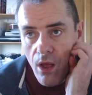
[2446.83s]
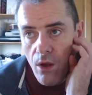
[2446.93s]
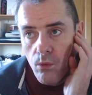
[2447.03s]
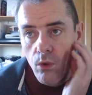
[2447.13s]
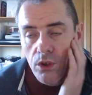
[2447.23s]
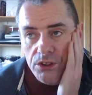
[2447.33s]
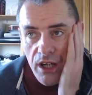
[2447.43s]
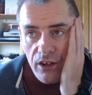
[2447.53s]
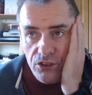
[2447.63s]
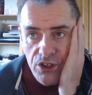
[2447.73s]
Worst
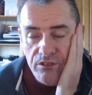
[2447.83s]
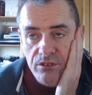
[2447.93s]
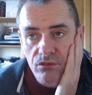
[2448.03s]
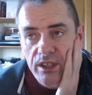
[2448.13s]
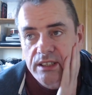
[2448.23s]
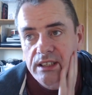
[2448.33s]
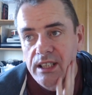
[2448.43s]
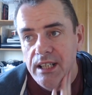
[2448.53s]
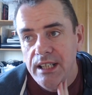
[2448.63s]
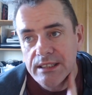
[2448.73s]
car I've driven
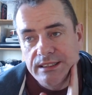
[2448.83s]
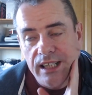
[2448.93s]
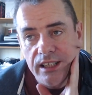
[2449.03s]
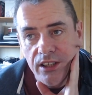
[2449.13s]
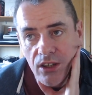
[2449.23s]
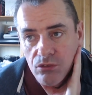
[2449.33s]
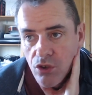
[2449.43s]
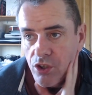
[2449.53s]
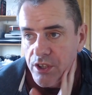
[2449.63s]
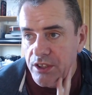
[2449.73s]
recently is SsangYong
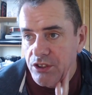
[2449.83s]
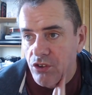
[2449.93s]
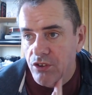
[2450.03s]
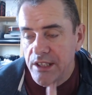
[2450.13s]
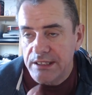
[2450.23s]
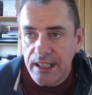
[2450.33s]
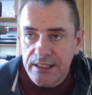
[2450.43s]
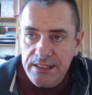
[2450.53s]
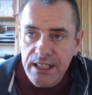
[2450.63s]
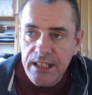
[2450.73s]
Rodius or Nissan
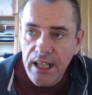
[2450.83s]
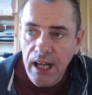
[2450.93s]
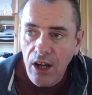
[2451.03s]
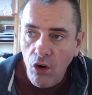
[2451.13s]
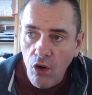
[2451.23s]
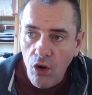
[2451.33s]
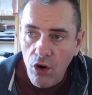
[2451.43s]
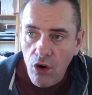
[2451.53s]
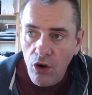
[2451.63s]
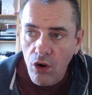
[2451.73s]
Tida
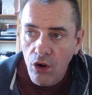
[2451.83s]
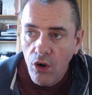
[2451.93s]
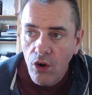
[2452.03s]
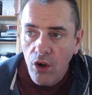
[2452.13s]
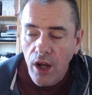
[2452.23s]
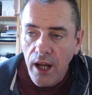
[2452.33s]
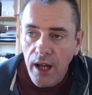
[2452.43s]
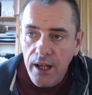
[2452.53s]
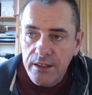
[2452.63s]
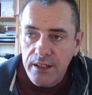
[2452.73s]
or
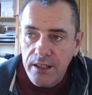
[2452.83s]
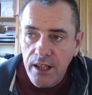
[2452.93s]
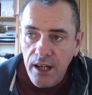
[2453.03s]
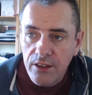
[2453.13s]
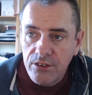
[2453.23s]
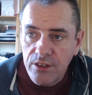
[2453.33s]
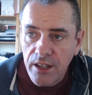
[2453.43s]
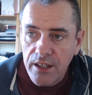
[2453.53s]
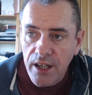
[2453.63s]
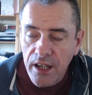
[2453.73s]
the
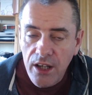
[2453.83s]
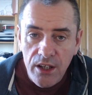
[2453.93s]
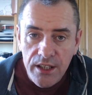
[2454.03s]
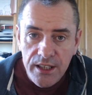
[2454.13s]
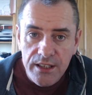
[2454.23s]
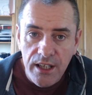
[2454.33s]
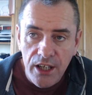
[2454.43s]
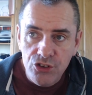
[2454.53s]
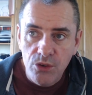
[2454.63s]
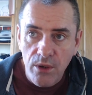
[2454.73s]
Hyundai Ioniq, the
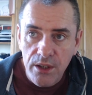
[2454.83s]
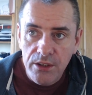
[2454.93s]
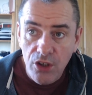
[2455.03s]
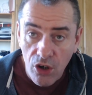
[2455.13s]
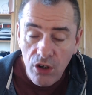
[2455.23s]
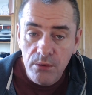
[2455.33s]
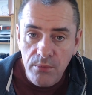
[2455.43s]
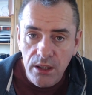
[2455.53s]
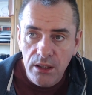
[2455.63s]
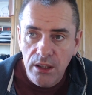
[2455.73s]
electric one. The current
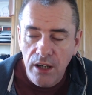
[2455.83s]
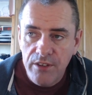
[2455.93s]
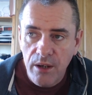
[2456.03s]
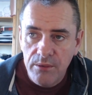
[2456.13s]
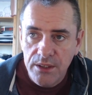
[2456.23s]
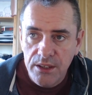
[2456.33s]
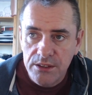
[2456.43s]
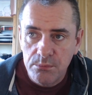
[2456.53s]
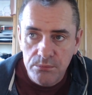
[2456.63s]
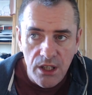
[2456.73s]
model of that one is a
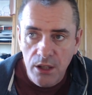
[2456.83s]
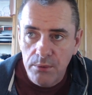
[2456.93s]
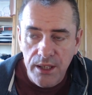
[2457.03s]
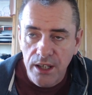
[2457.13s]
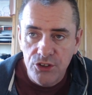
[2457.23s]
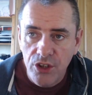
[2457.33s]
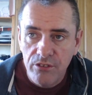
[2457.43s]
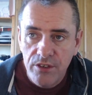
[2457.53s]
terrible car to